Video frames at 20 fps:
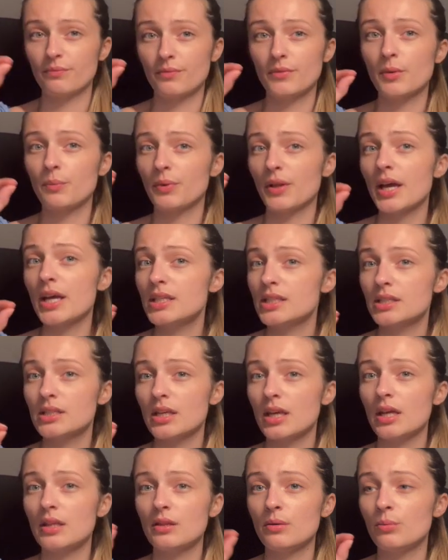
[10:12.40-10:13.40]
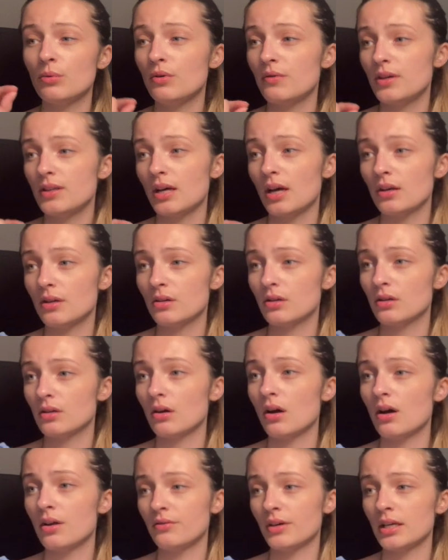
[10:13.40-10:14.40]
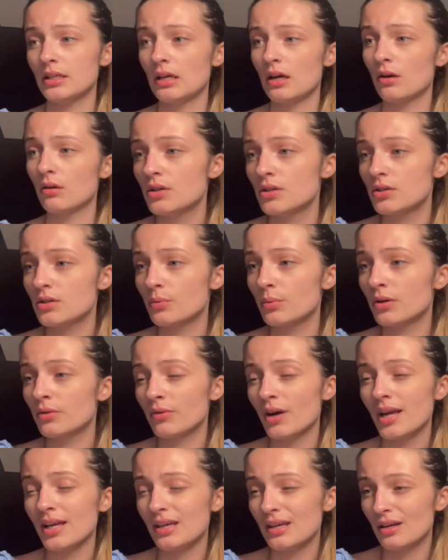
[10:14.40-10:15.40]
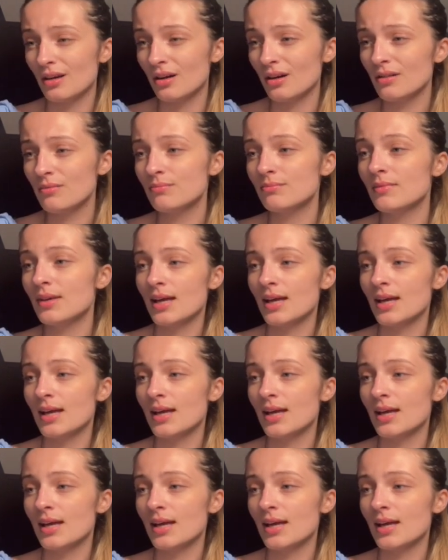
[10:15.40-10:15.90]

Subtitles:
the place in the movie that you're on right now. So we're right here.